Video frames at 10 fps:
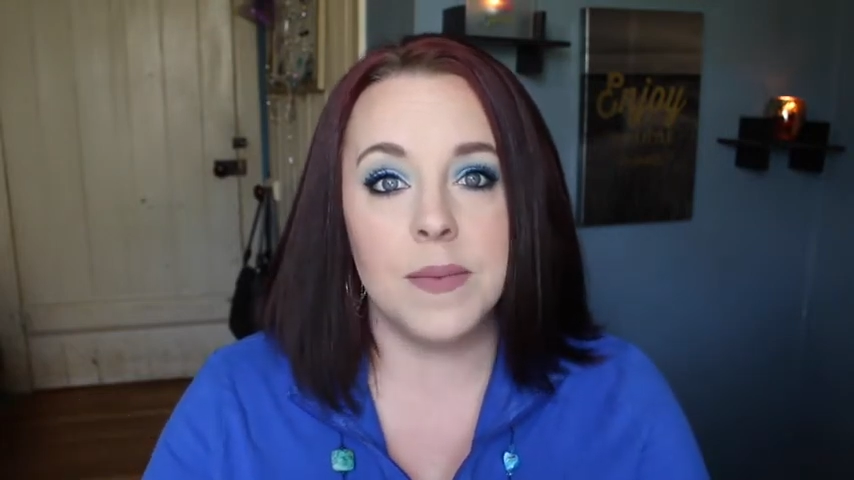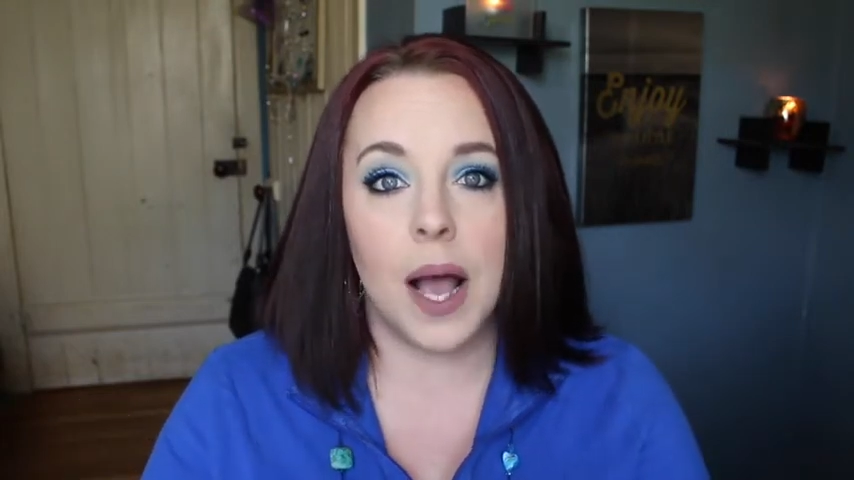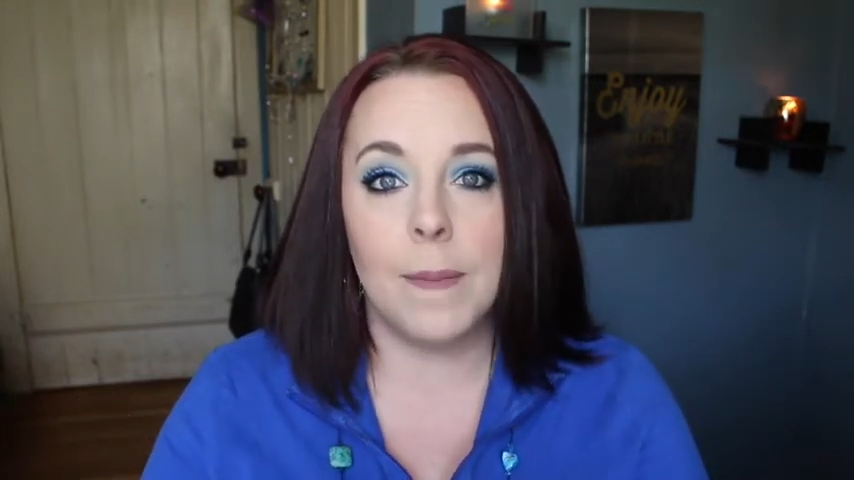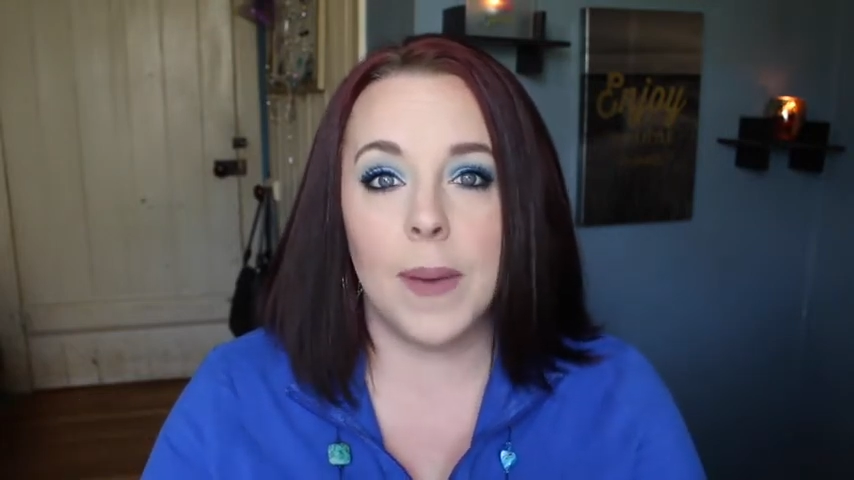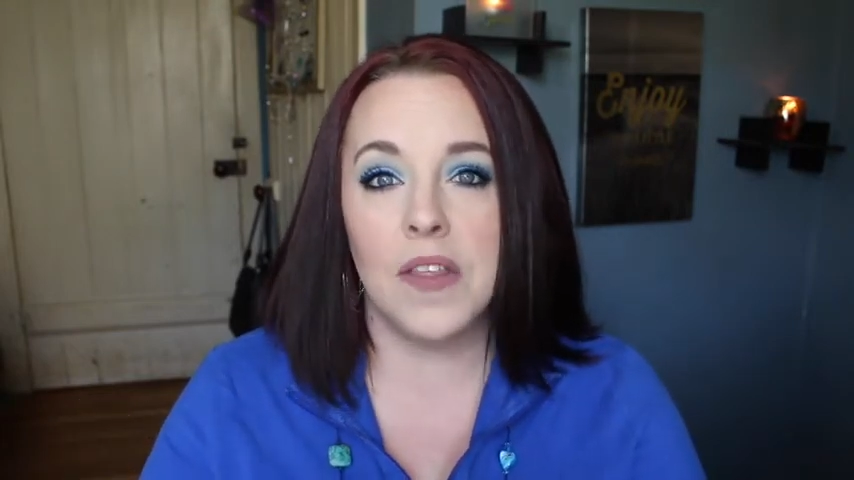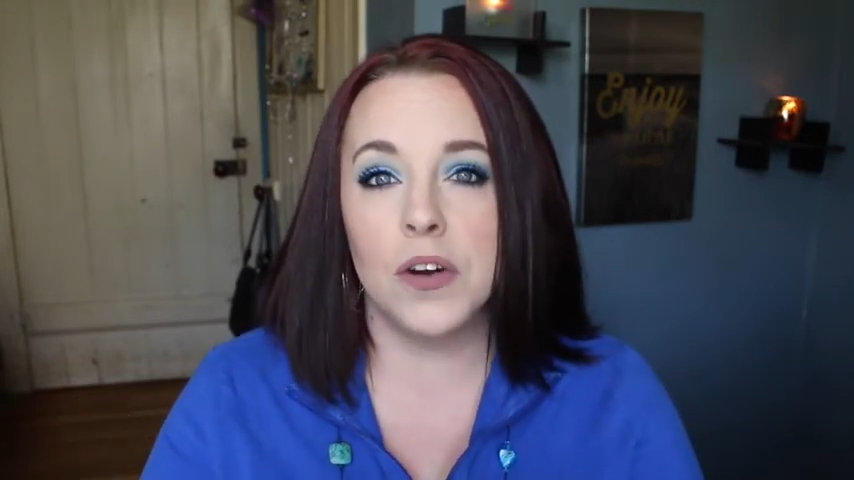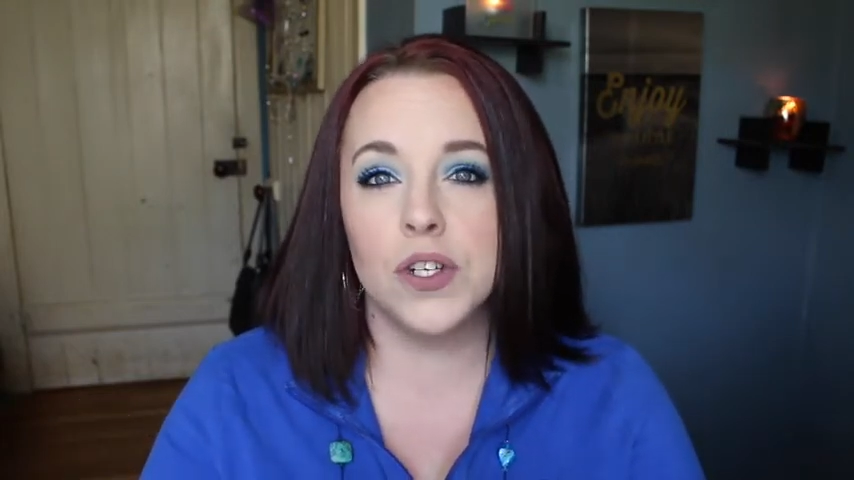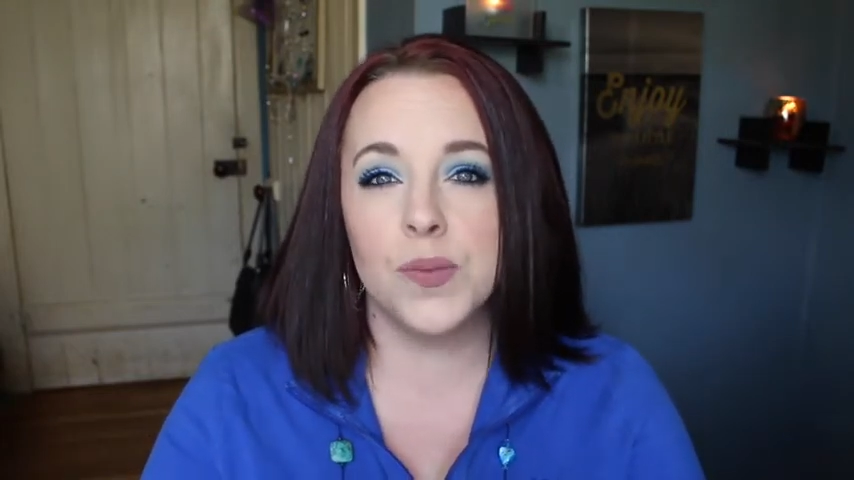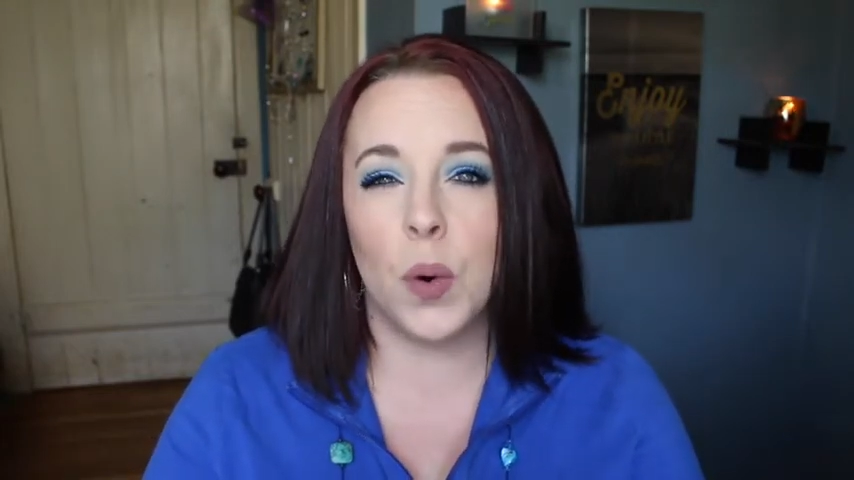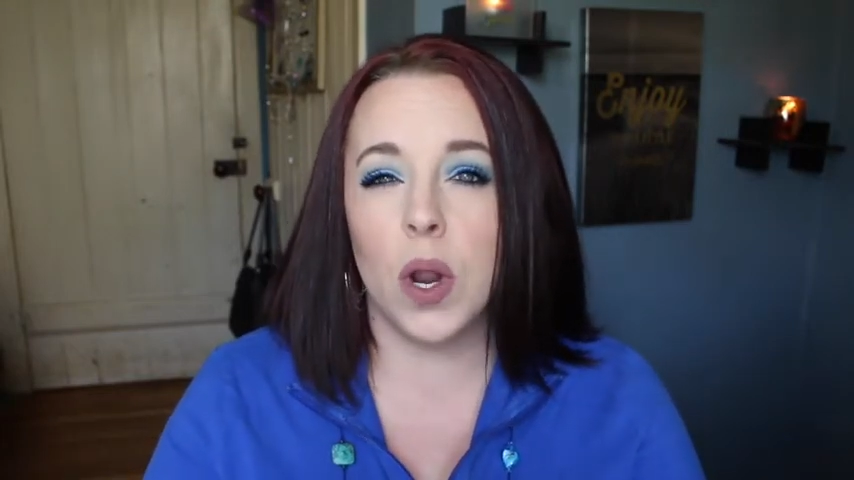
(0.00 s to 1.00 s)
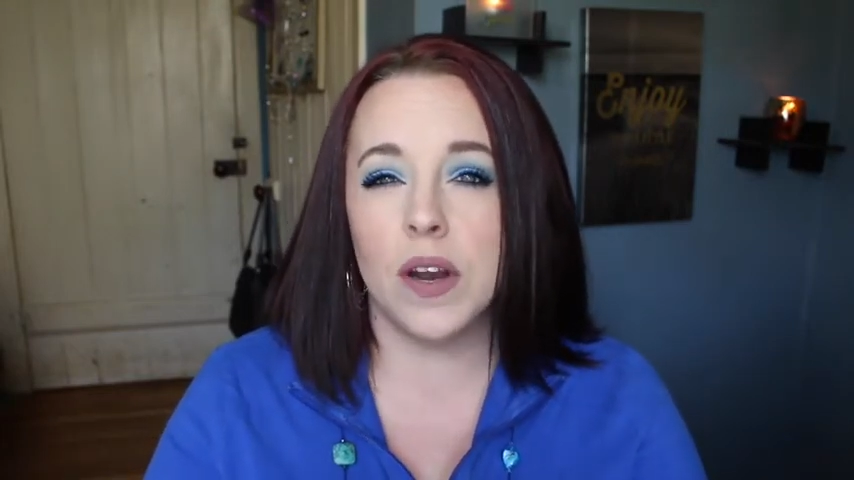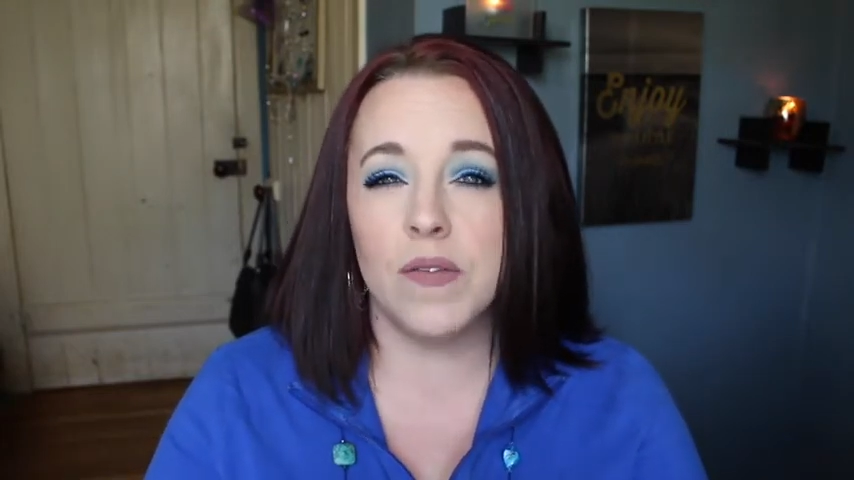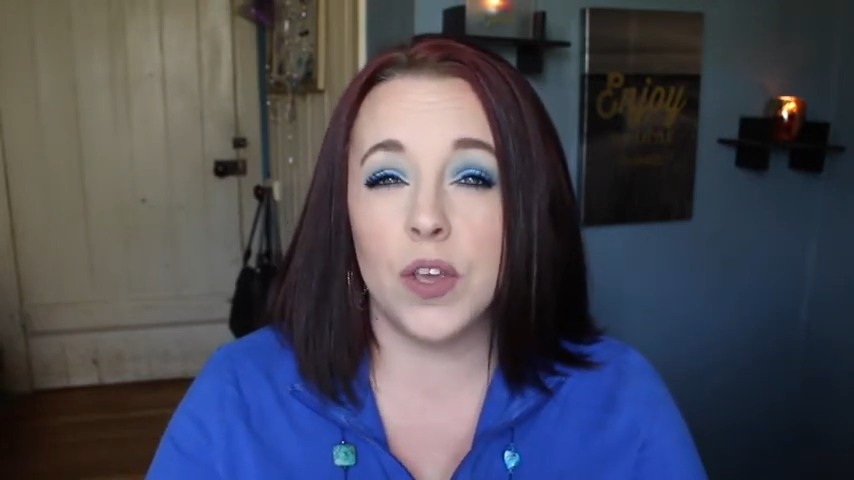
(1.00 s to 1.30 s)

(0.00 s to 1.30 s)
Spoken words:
a Mother's Point of